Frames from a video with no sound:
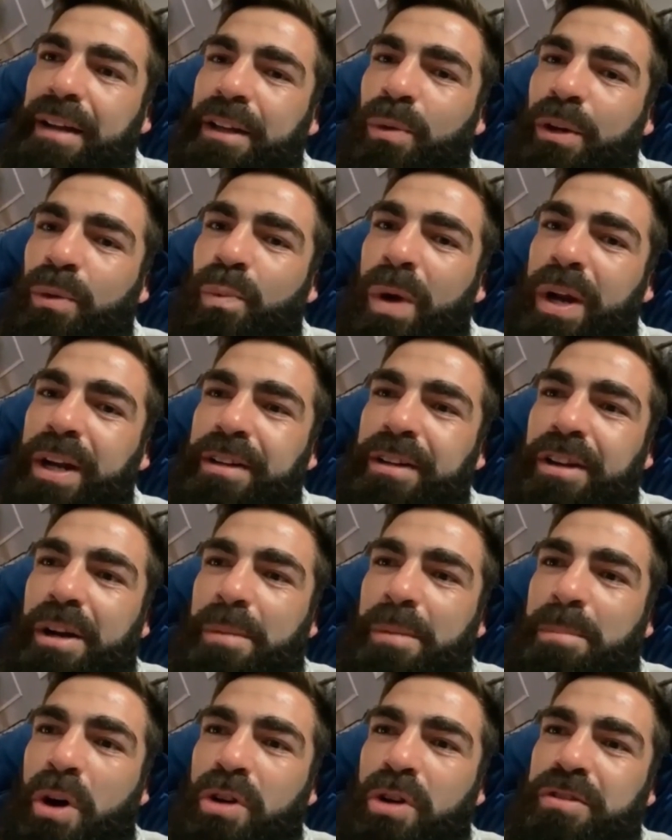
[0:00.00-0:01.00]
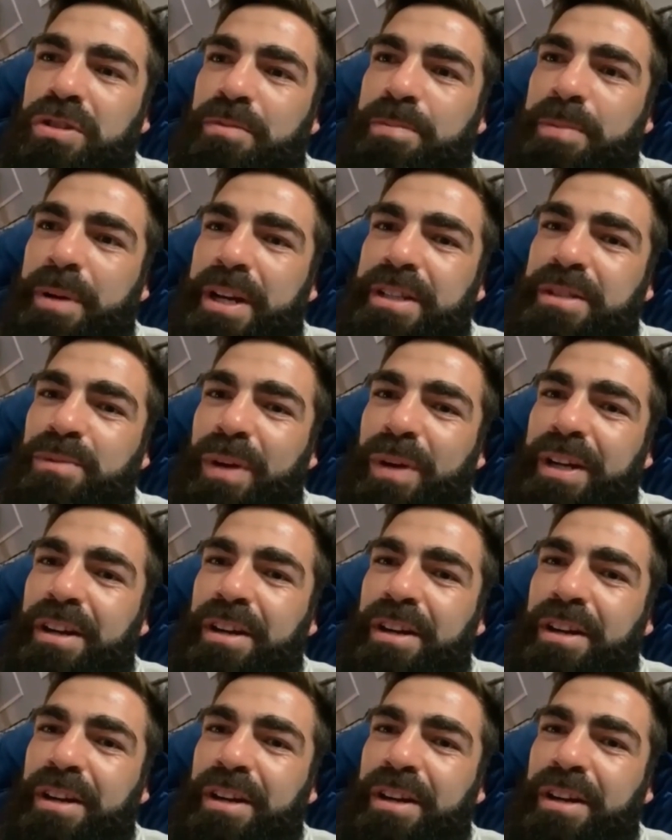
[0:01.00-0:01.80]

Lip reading: like whether they're a positive person, whether they're a